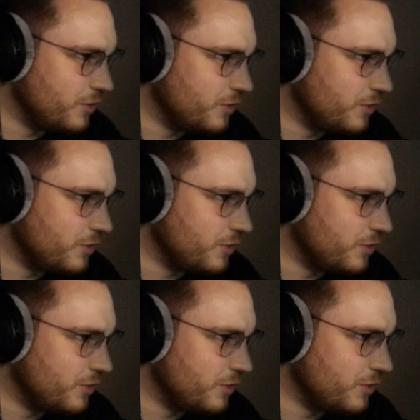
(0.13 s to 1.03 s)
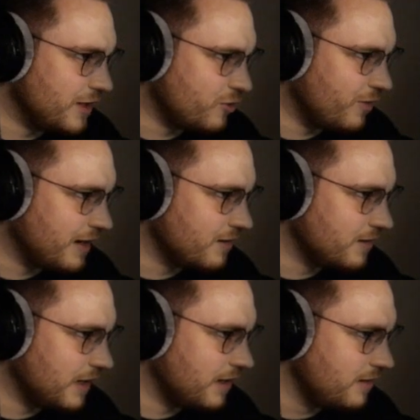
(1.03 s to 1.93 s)
video real quick,
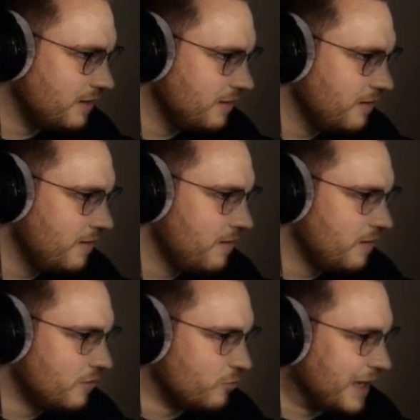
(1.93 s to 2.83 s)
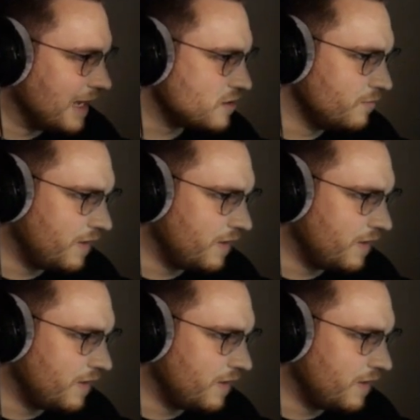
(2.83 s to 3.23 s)
yeah? We had some